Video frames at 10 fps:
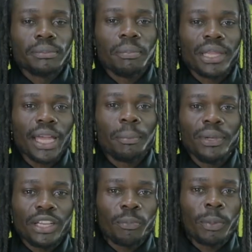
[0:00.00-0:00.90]
Me, I
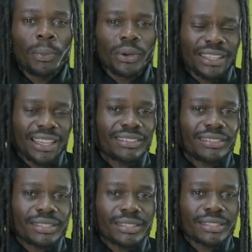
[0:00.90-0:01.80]
believe people
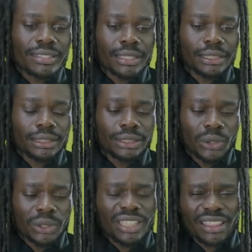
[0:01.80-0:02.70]
just
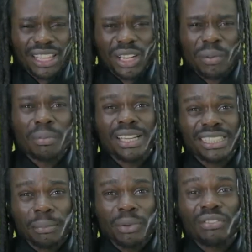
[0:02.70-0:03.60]
don't think
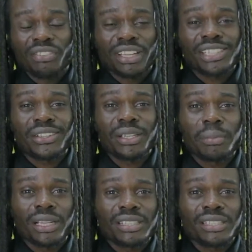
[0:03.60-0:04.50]
much about fashion,
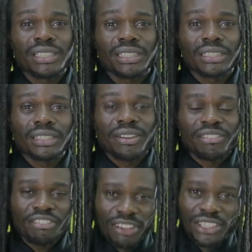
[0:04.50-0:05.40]
but
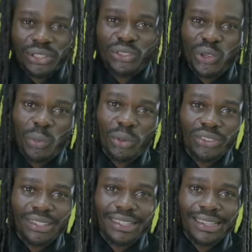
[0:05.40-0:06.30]
fashion's
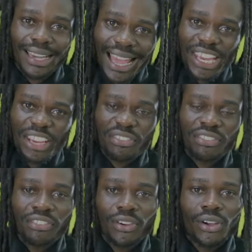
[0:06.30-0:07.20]
almost life.
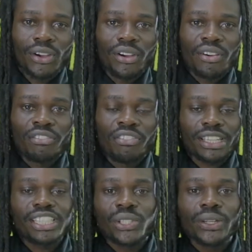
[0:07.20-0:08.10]

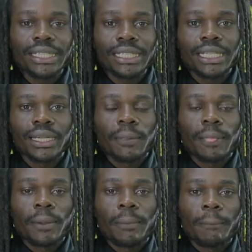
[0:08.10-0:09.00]
Fashion
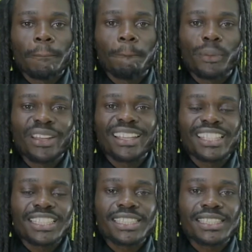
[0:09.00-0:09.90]

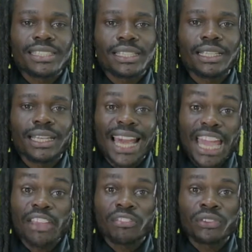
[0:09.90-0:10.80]
brings
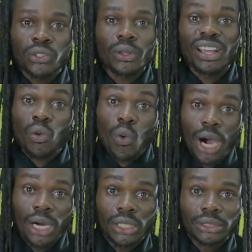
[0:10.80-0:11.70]
life to the
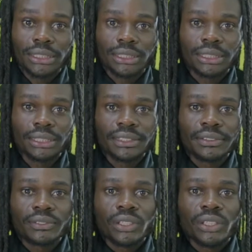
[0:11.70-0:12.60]
world.
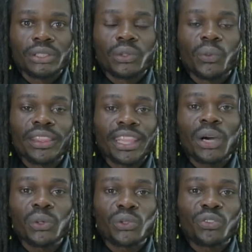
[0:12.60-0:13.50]

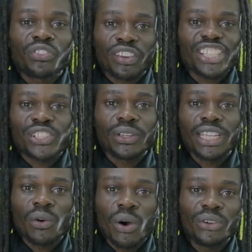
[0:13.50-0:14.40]
Without fashion,
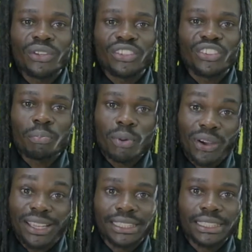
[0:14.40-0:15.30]
the world is
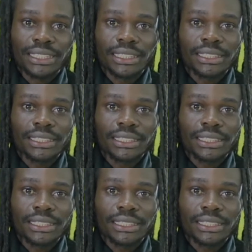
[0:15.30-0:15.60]
boring.